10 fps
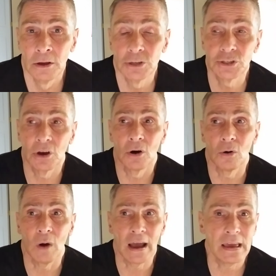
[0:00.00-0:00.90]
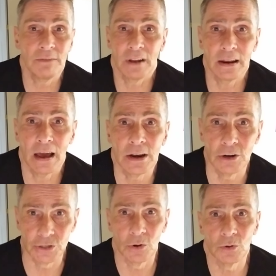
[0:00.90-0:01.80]
So I, even at 9
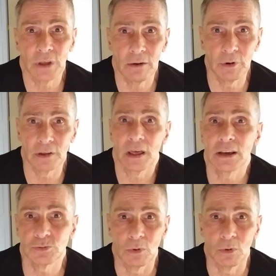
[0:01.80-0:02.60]
years old, I realized,